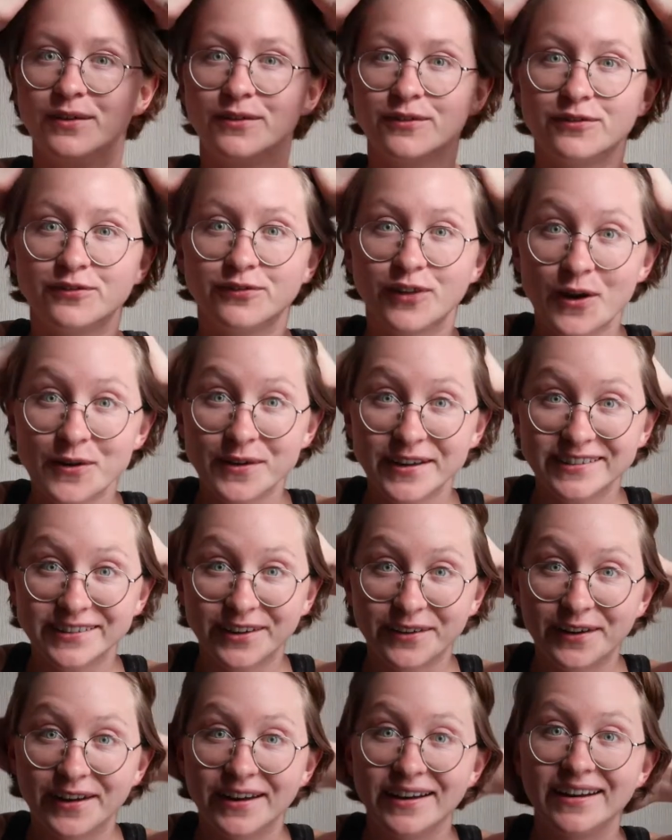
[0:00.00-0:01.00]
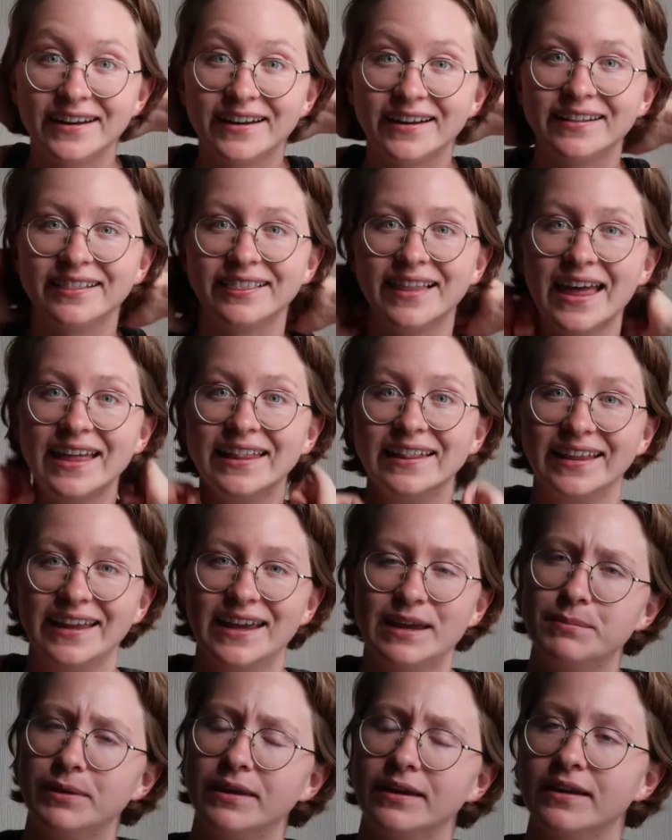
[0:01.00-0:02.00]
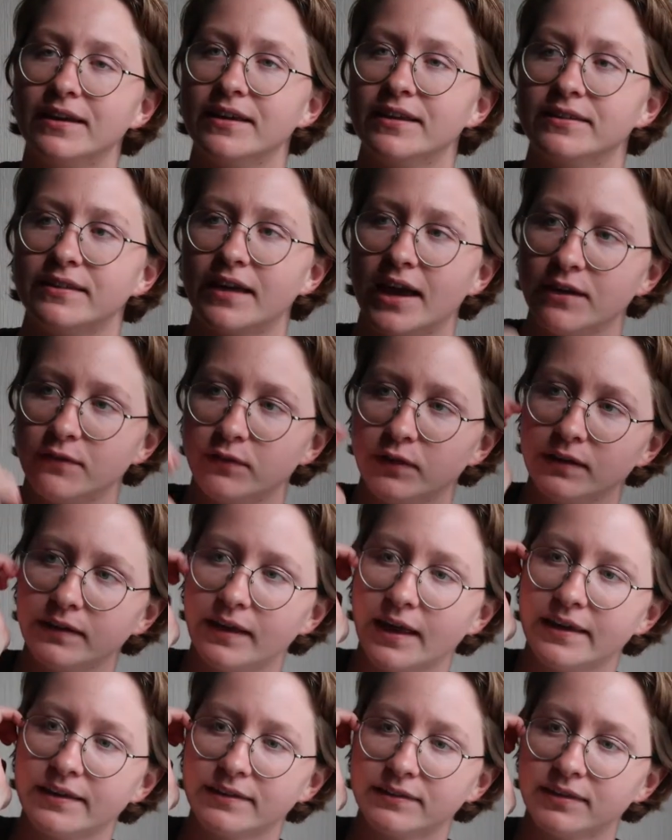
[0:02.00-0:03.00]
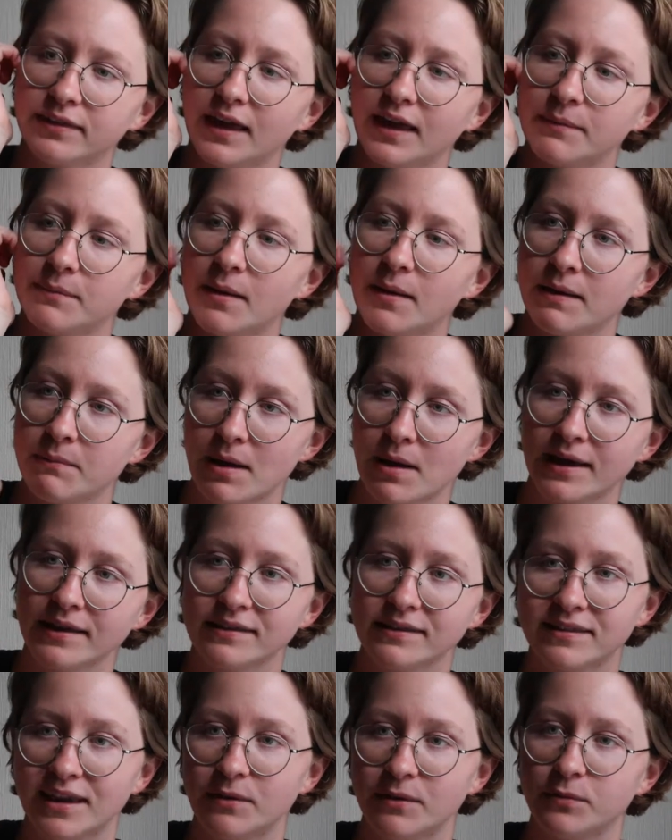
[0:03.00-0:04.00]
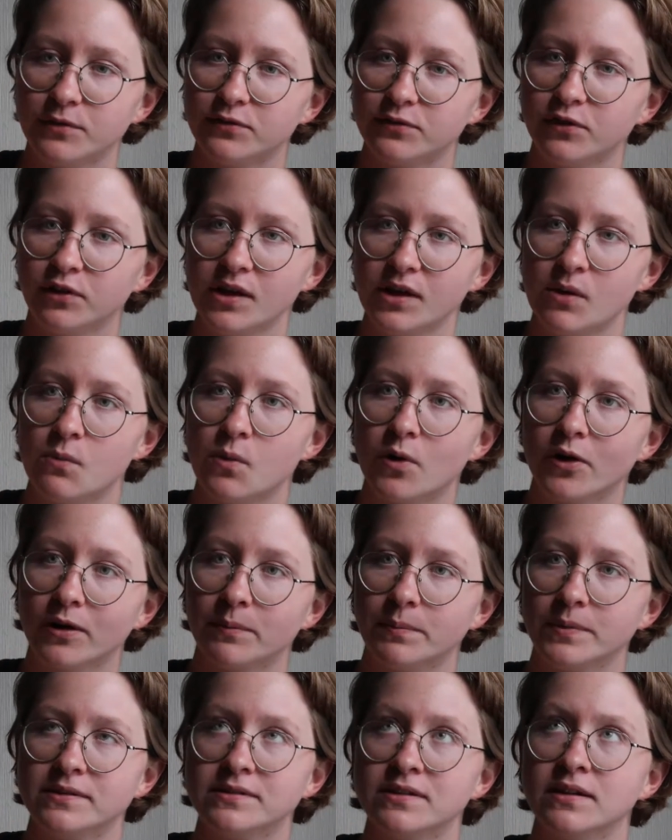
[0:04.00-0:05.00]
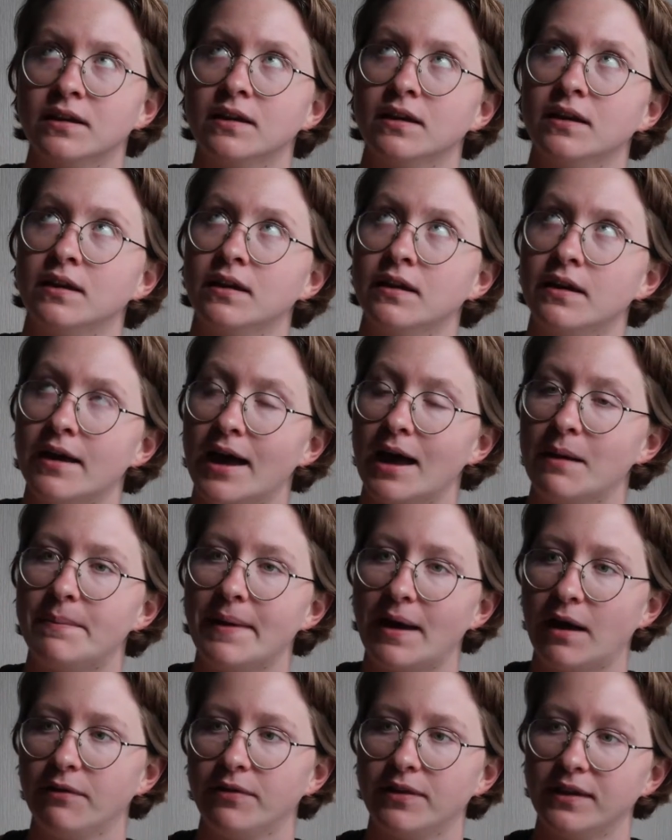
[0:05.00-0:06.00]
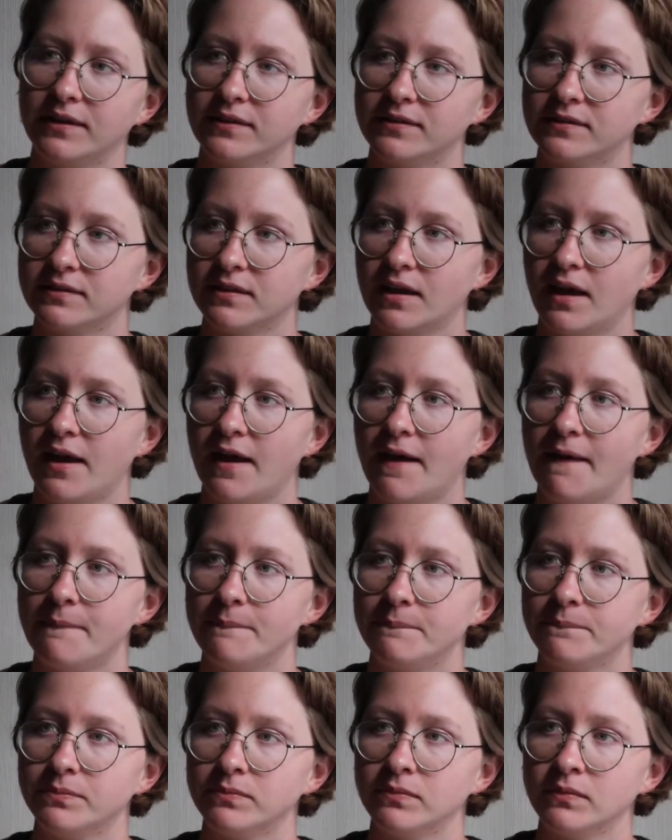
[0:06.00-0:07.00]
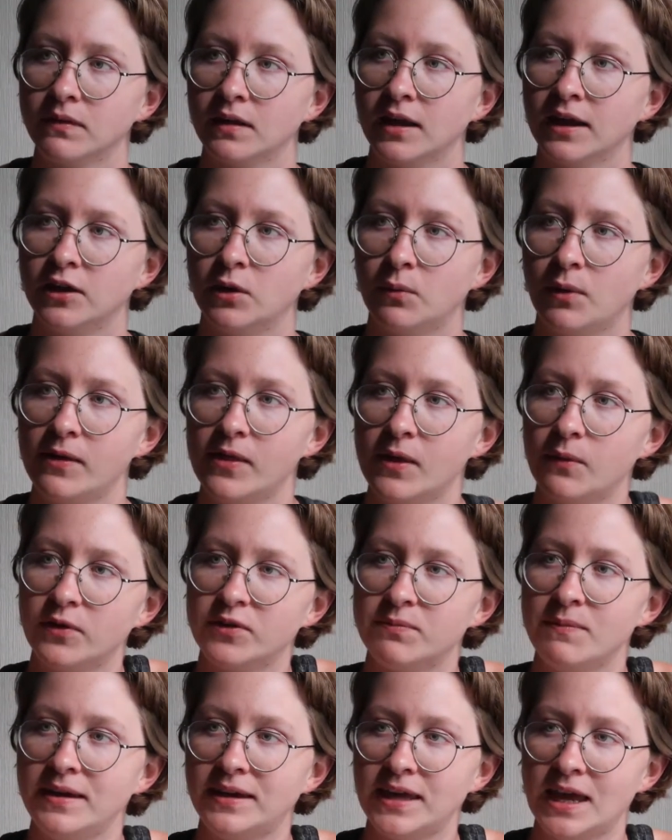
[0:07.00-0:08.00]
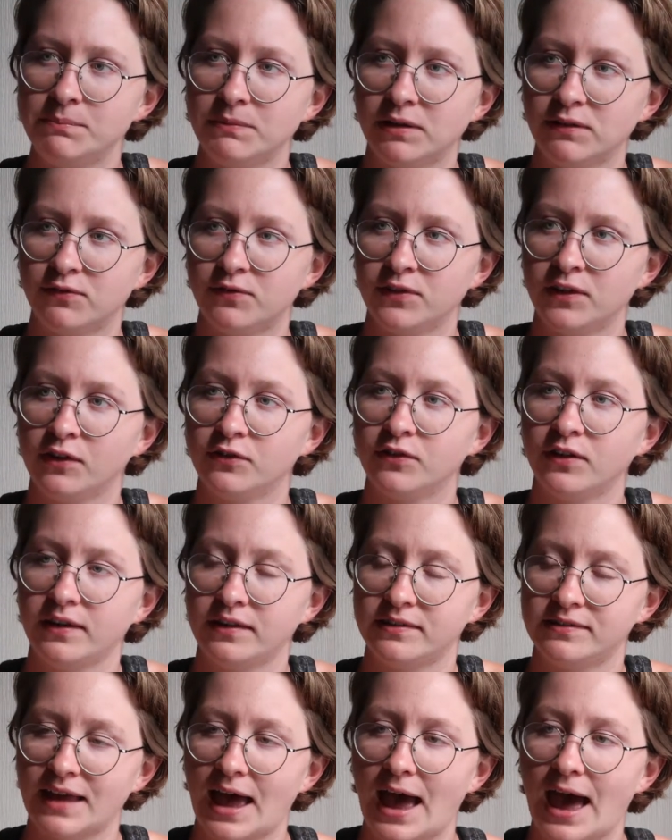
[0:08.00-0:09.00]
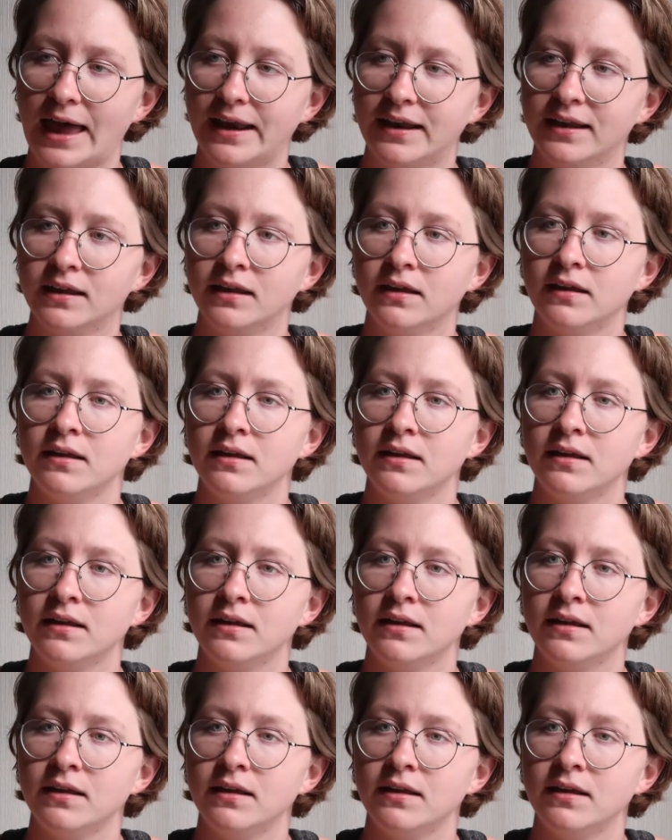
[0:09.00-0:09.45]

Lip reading: focus on lately because I realized that my mindset was really warped about this in a way that was making me feel really sad